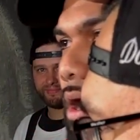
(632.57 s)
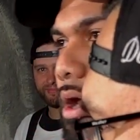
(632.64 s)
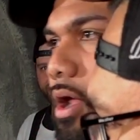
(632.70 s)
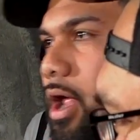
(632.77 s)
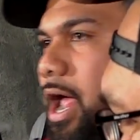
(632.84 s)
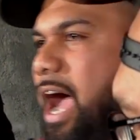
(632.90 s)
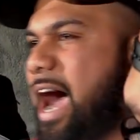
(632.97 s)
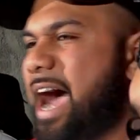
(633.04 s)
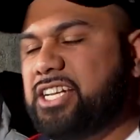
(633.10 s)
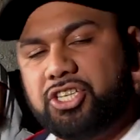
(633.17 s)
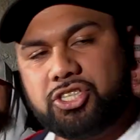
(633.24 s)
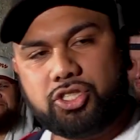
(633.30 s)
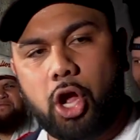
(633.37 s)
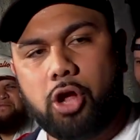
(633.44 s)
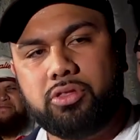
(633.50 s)
I
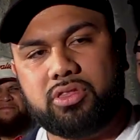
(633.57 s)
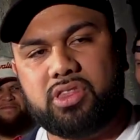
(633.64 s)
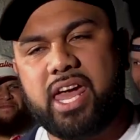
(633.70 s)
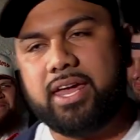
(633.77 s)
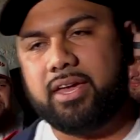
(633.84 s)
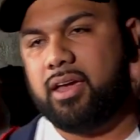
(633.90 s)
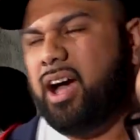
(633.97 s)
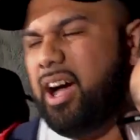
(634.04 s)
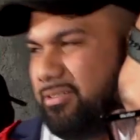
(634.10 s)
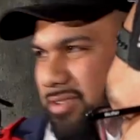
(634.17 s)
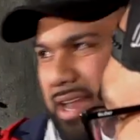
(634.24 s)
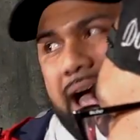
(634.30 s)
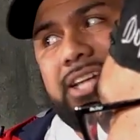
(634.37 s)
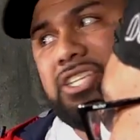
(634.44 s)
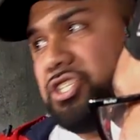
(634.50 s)
just don't think,
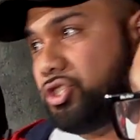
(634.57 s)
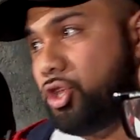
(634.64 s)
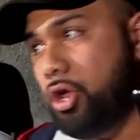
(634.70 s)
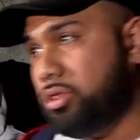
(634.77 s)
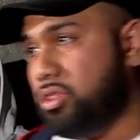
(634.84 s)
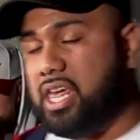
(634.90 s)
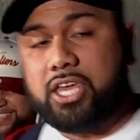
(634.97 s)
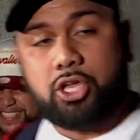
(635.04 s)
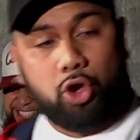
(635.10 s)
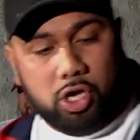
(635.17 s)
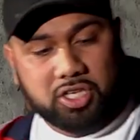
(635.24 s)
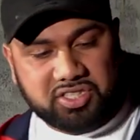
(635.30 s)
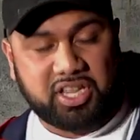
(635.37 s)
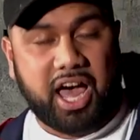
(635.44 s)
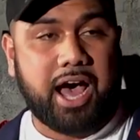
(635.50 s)
I just don't think
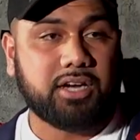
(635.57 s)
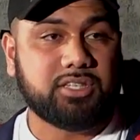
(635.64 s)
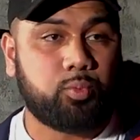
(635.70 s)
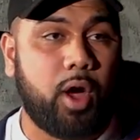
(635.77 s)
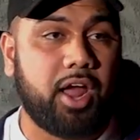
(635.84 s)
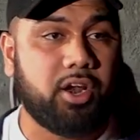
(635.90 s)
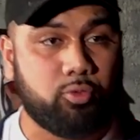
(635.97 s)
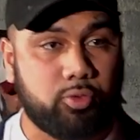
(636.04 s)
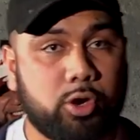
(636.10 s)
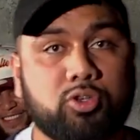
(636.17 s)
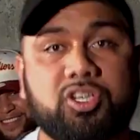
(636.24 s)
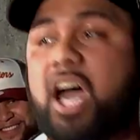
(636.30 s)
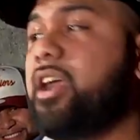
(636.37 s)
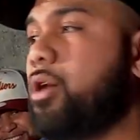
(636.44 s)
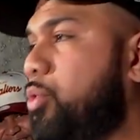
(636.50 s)
your style is one the real
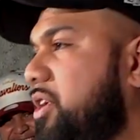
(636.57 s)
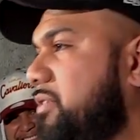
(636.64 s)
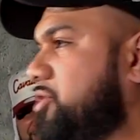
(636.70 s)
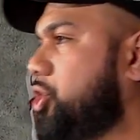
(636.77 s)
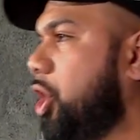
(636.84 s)
gunner would have